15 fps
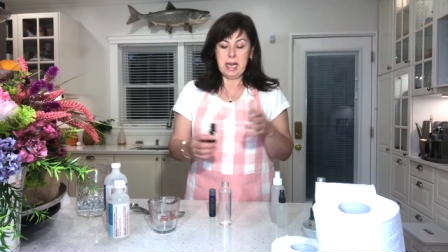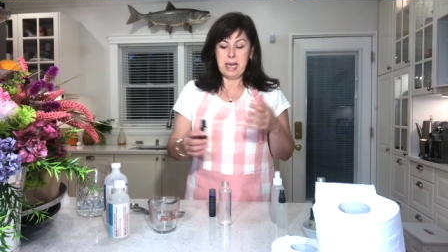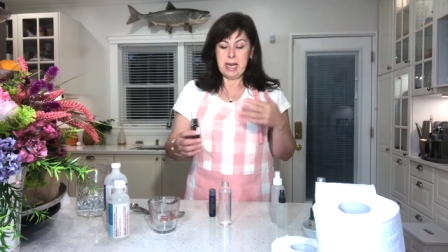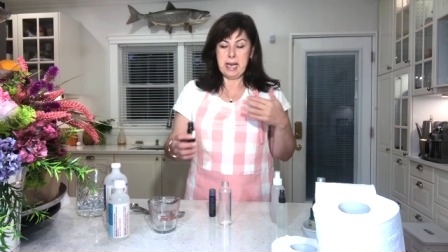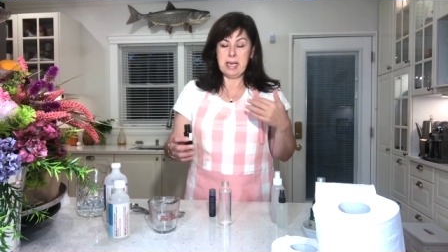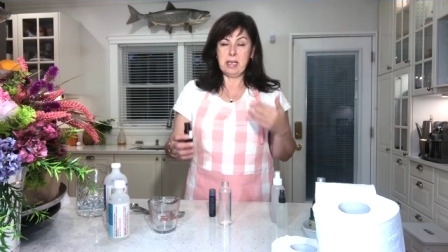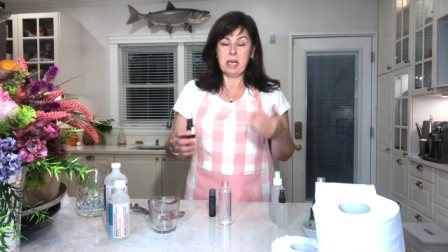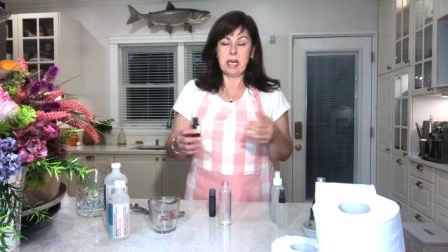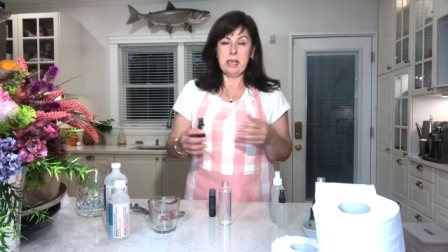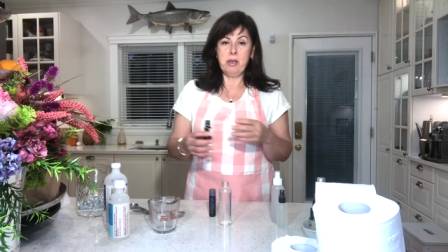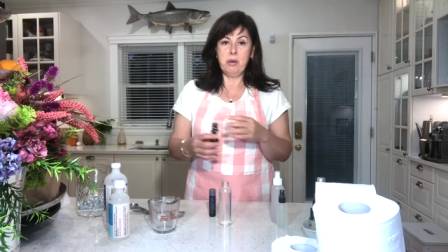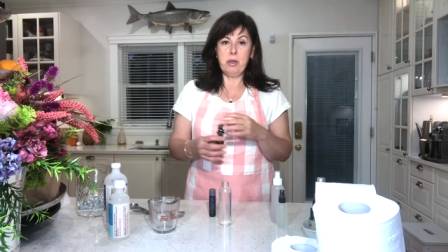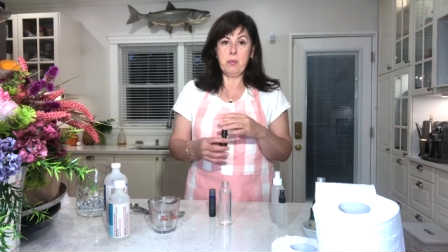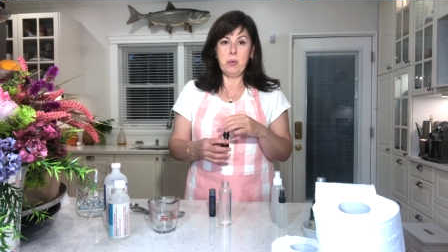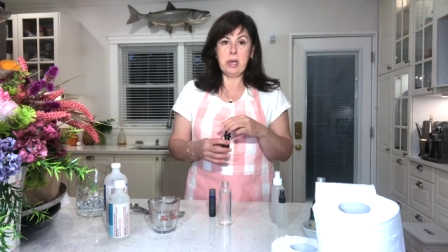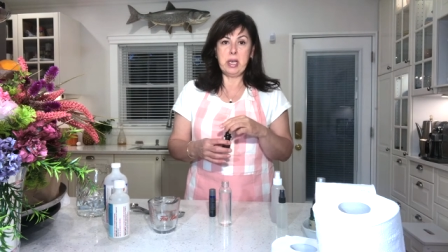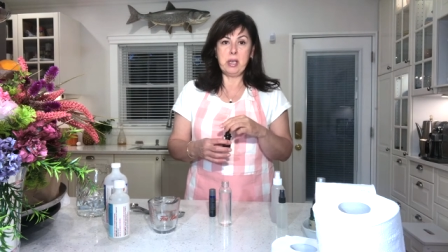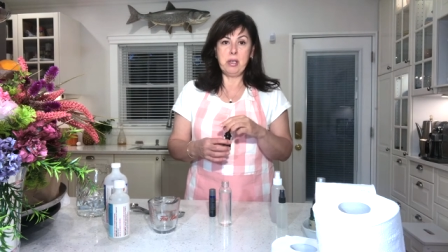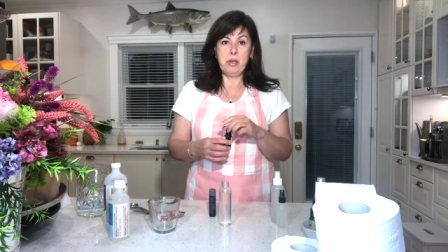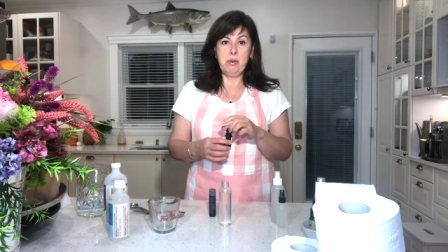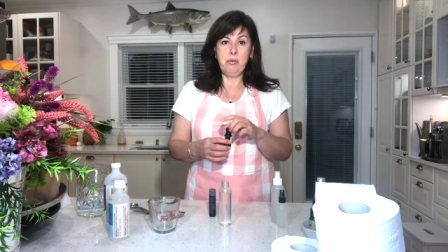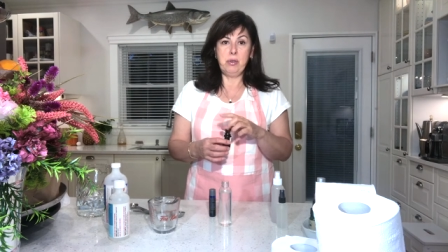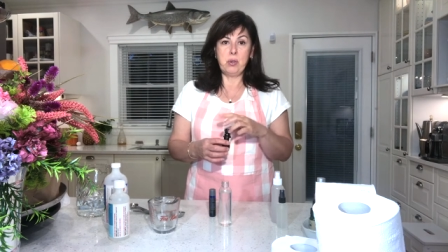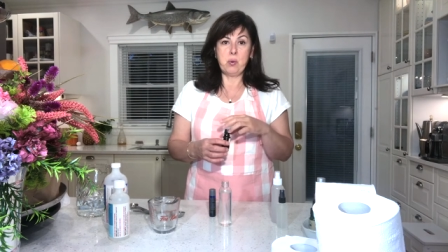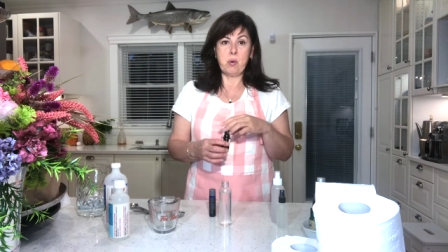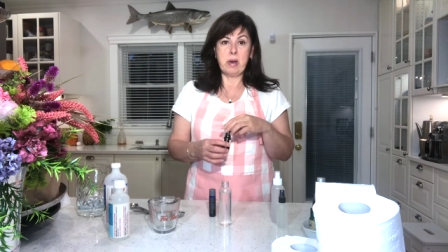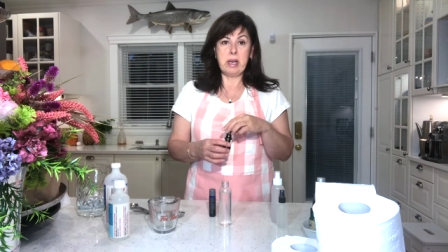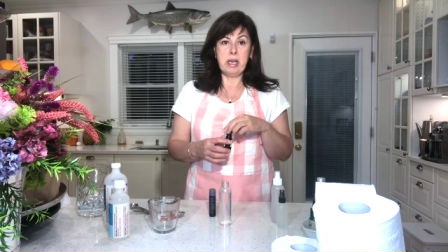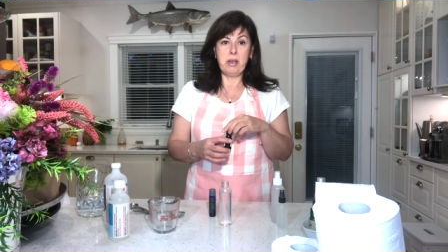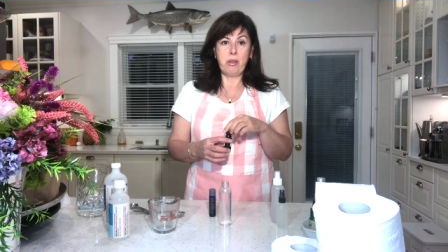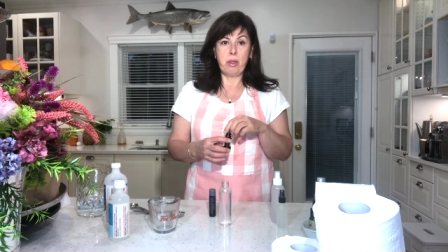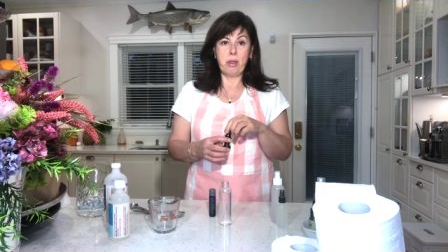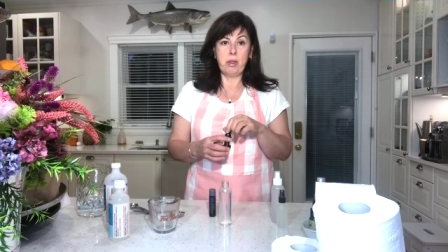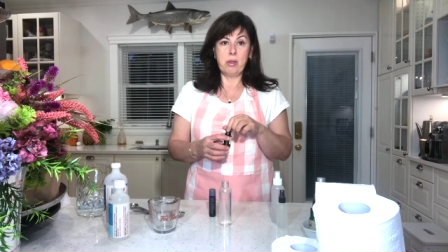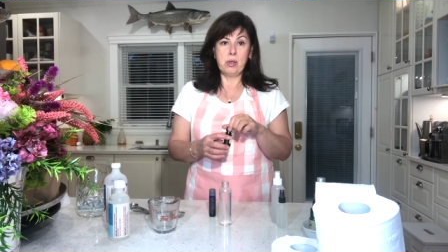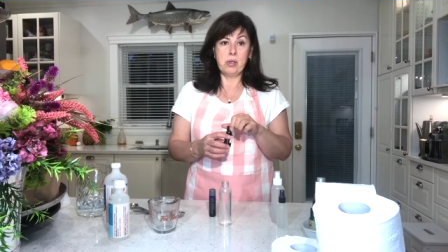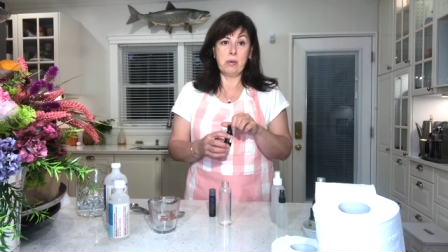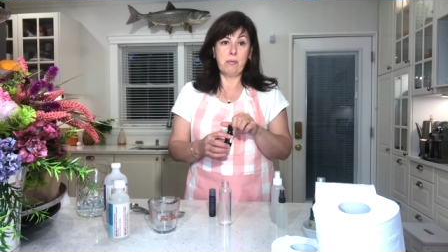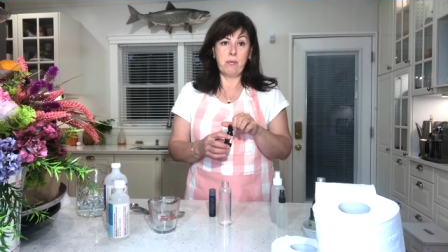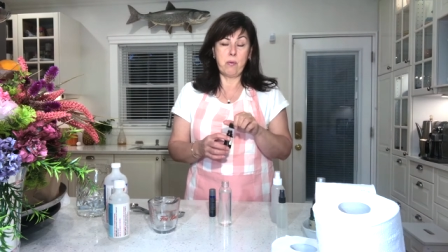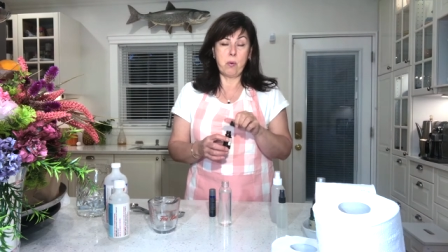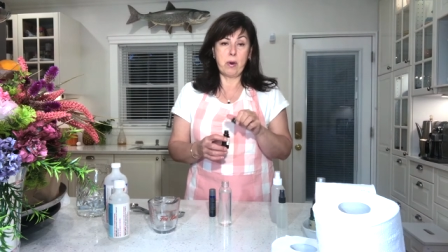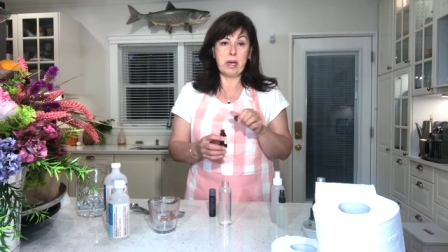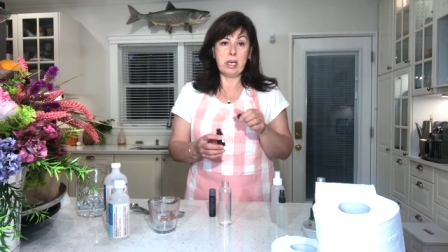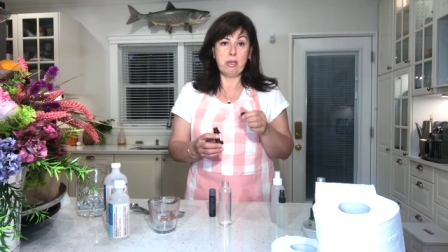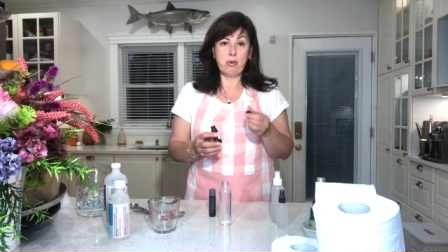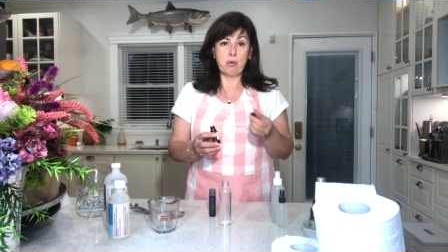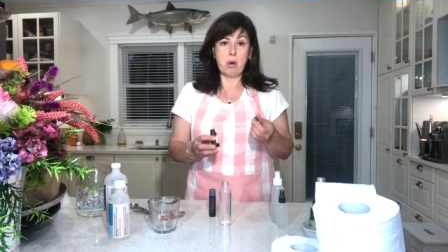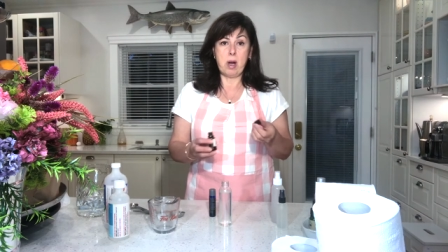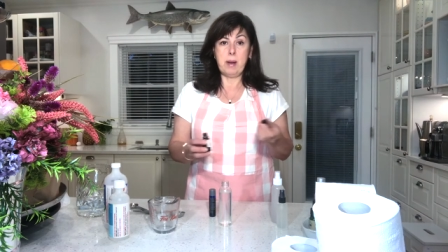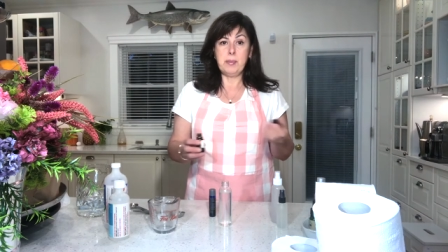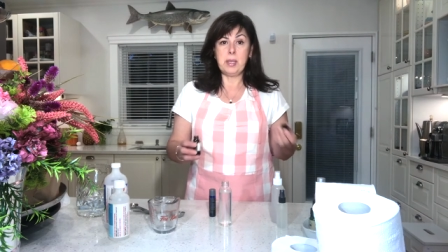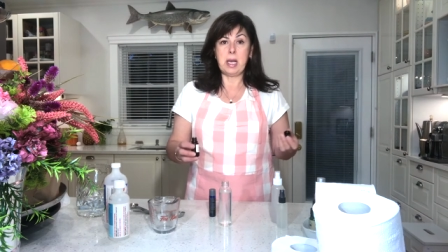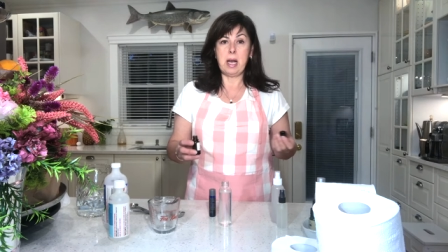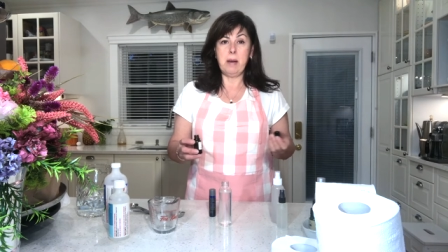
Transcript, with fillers: And I know we can use 20 to, to 40 drops.